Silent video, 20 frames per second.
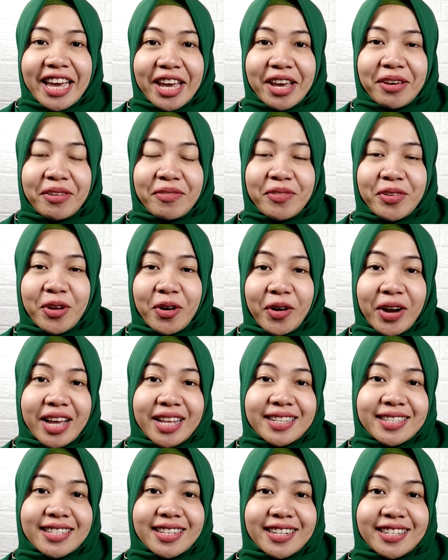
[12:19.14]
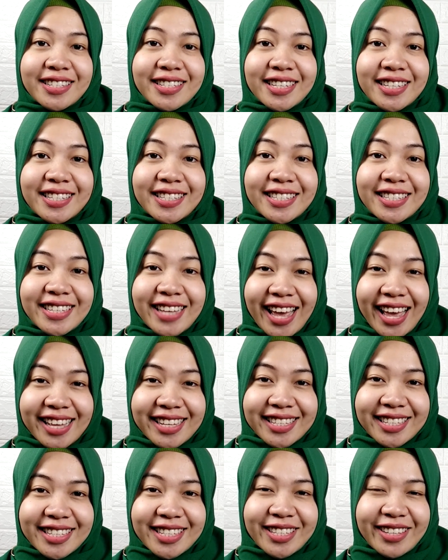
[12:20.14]
If your answer is
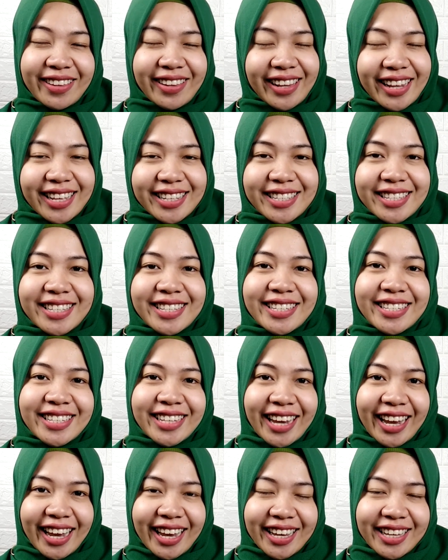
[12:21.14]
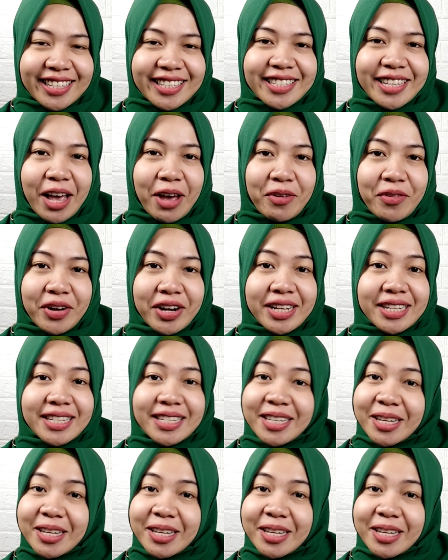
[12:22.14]
yes, so let's check several